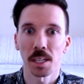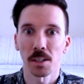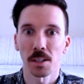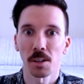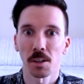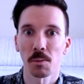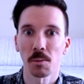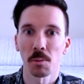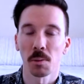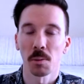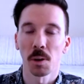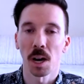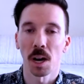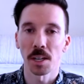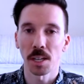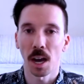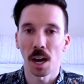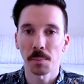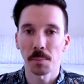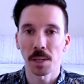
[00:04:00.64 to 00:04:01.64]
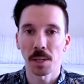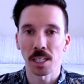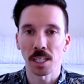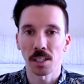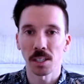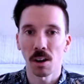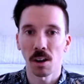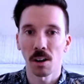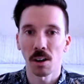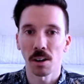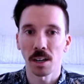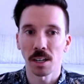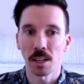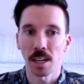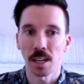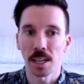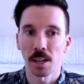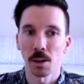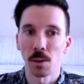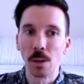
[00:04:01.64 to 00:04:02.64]
you know, adopting a dog. And
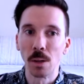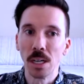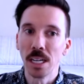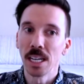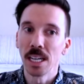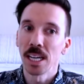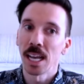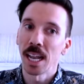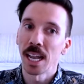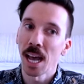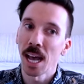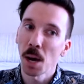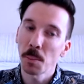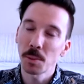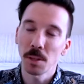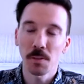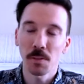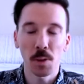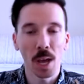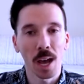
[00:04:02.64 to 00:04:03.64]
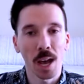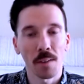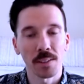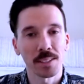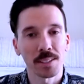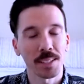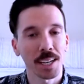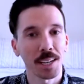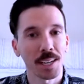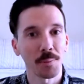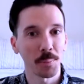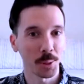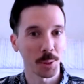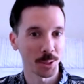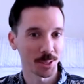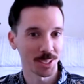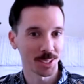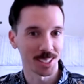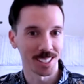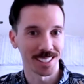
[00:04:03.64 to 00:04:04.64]
I go, it helps if you have a second
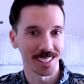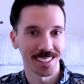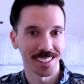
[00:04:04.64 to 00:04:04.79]
person.